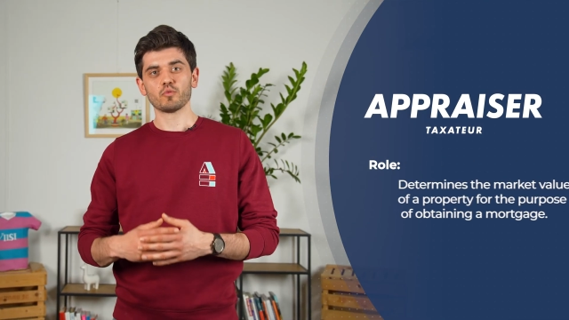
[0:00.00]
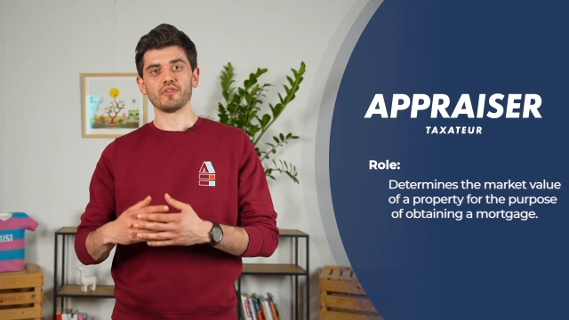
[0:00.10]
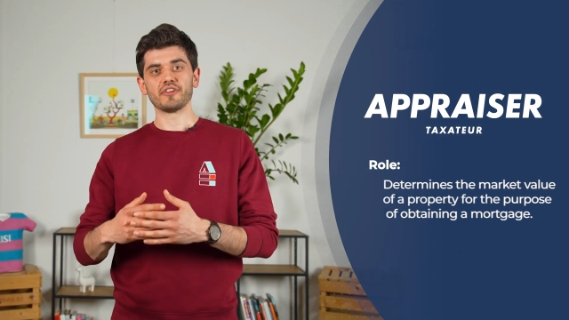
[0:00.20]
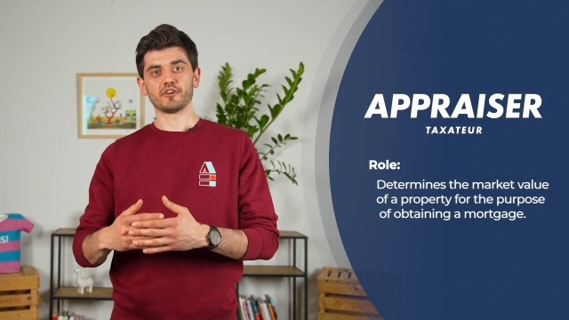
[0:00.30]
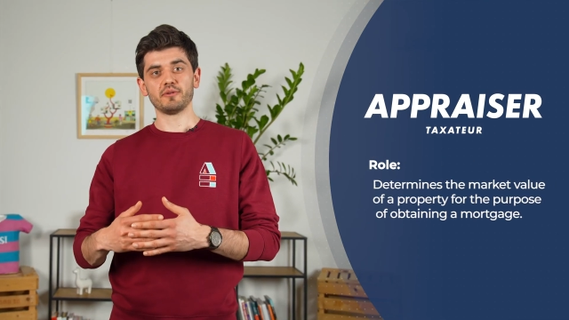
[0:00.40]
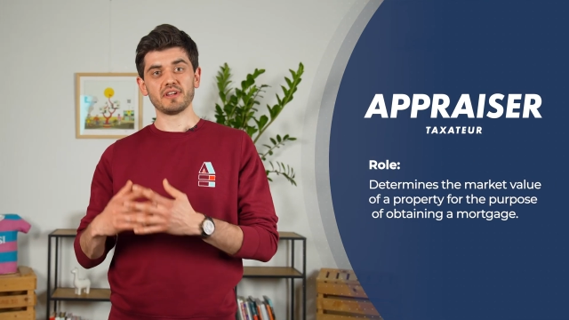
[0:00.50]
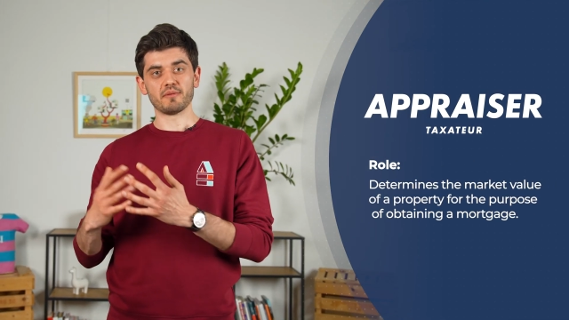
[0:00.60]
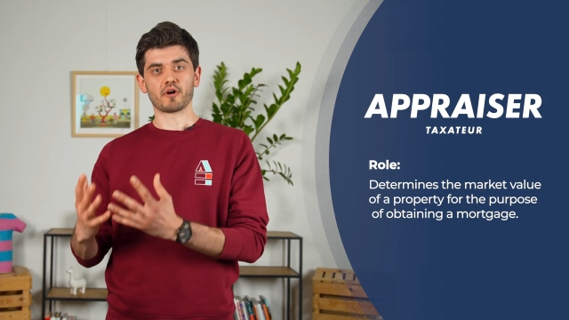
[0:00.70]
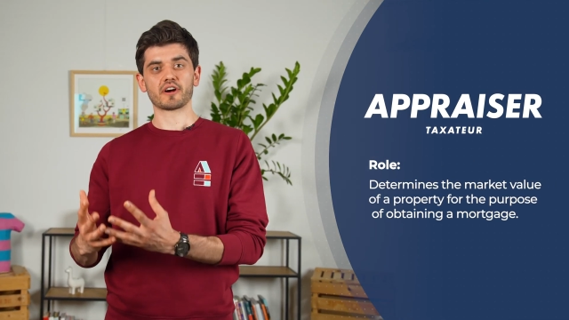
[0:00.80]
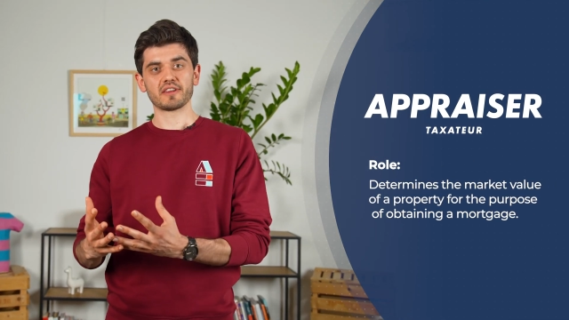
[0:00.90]
will determine the
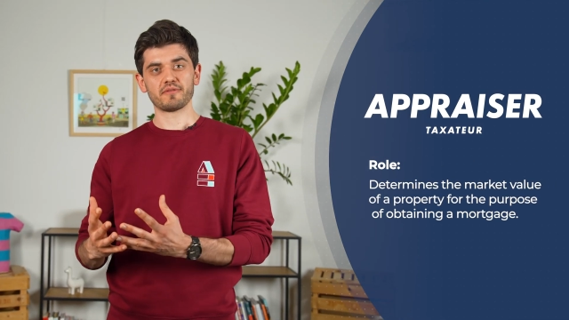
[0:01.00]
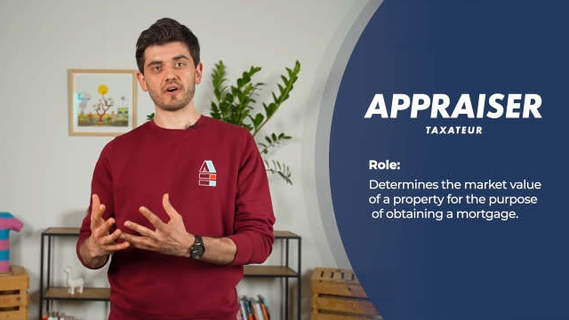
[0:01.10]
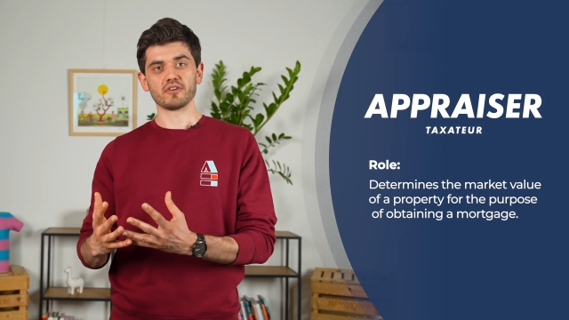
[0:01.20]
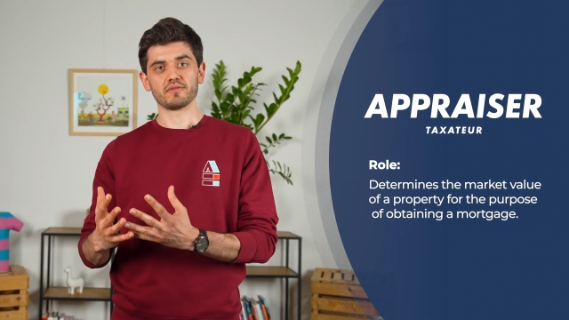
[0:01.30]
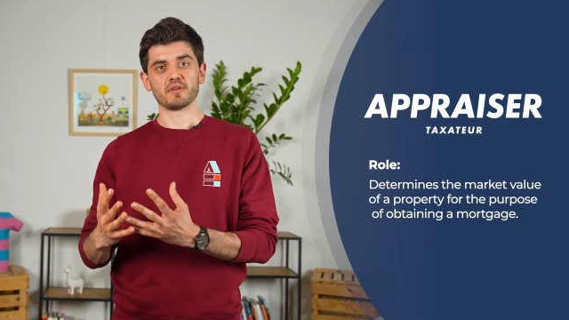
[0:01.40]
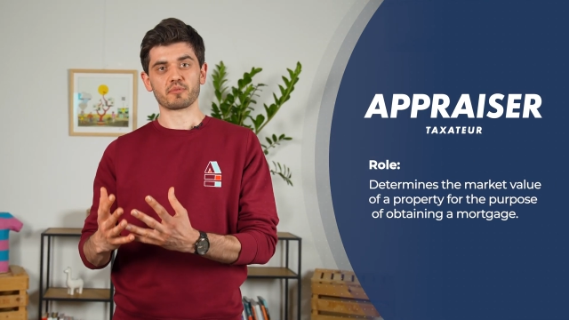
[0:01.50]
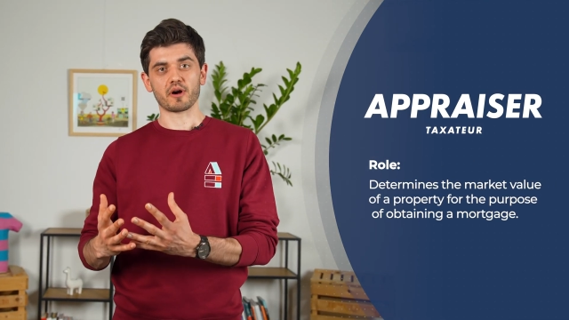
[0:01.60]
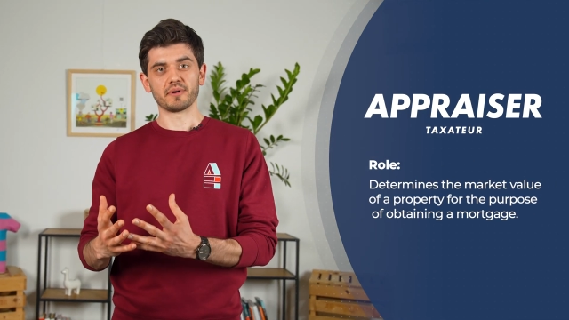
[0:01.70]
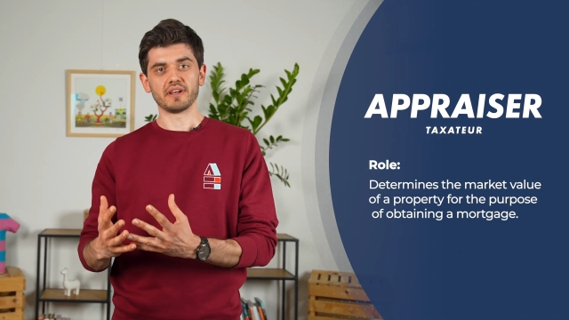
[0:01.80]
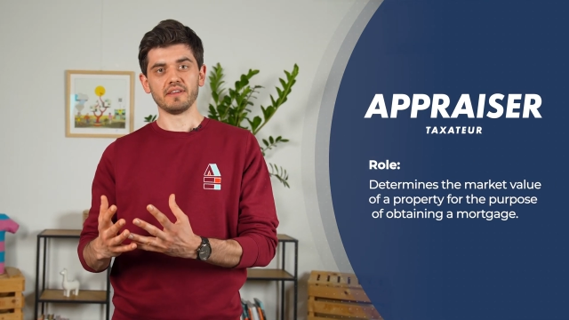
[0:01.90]
market value of the
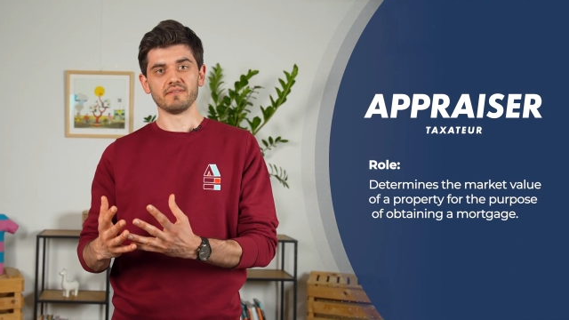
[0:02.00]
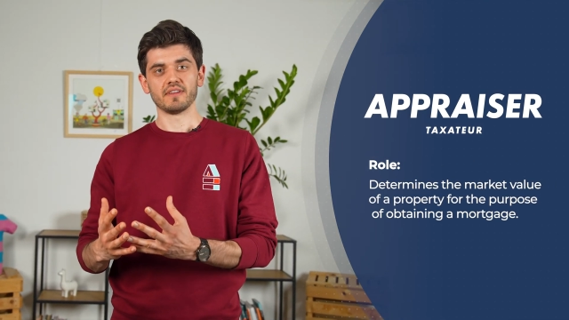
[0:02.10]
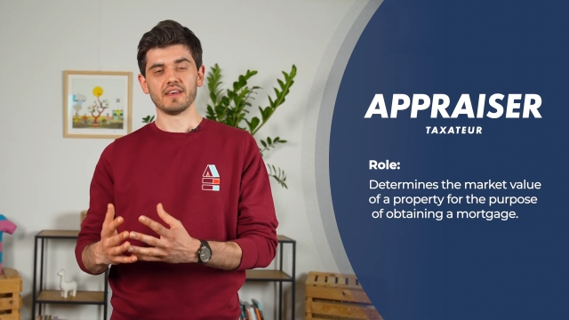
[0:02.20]
property.